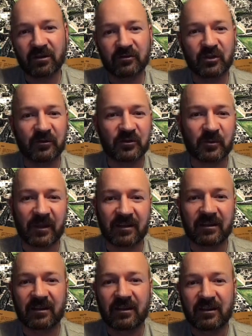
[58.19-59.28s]
Joseph with that
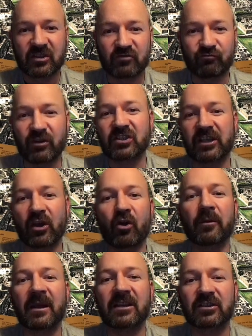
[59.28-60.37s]
richly
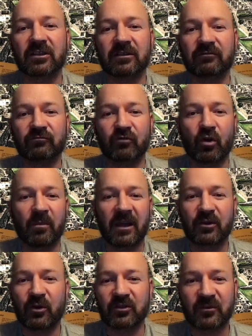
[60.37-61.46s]
ornamental robe,
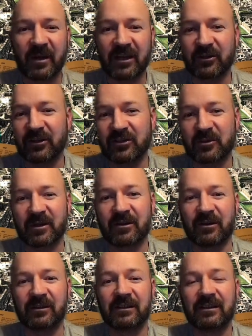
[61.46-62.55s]
that coat of many colours that we
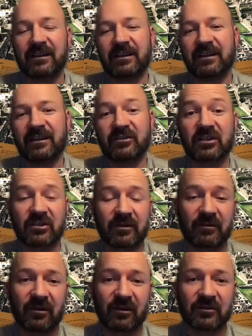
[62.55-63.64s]
call, and Jesus, of
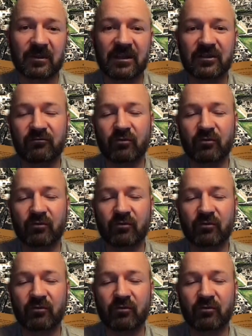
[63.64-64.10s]
course, with his